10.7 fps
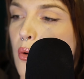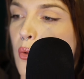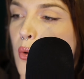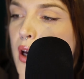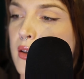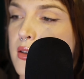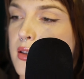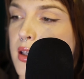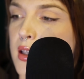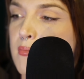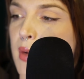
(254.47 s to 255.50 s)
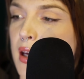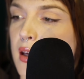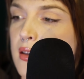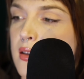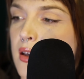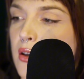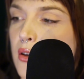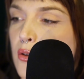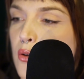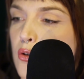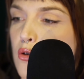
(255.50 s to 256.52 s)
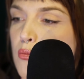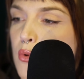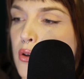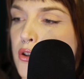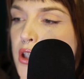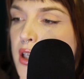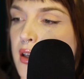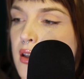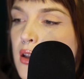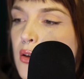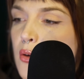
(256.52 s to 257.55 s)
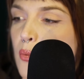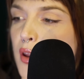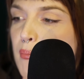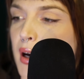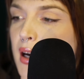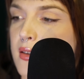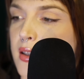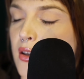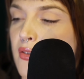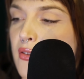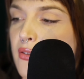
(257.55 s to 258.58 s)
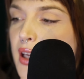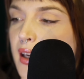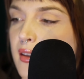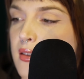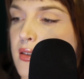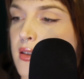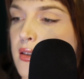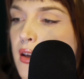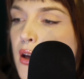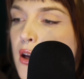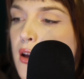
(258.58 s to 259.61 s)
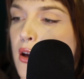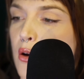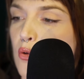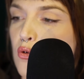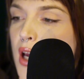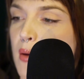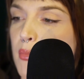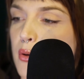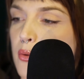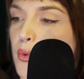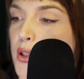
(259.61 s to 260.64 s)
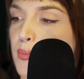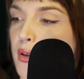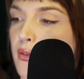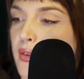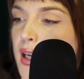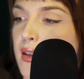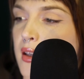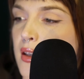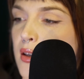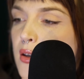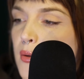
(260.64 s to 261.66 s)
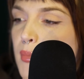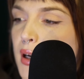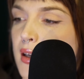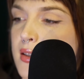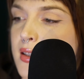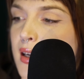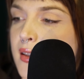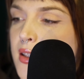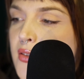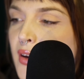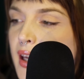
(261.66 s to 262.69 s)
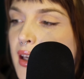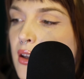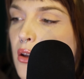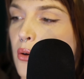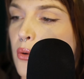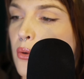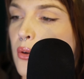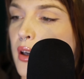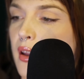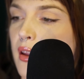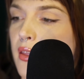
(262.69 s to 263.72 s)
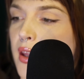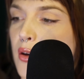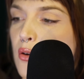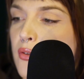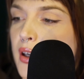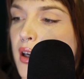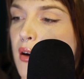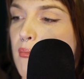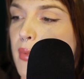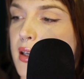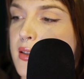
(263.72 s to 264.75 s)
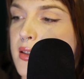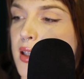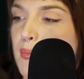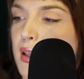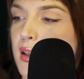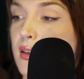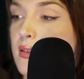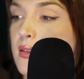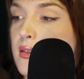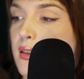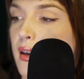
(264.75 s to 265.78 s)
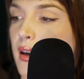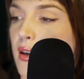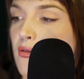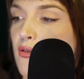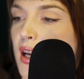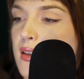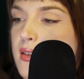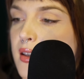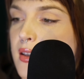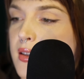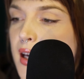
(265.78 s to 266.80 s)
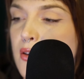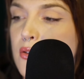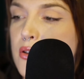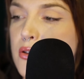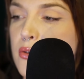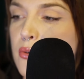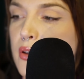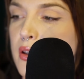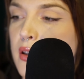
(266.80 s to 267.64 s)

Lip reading: Whilst these men grew no more genial with passing of the flagons, Rip was pervaded by a satisfying glow, then overcome by sleepiness, and resting his head on a stone,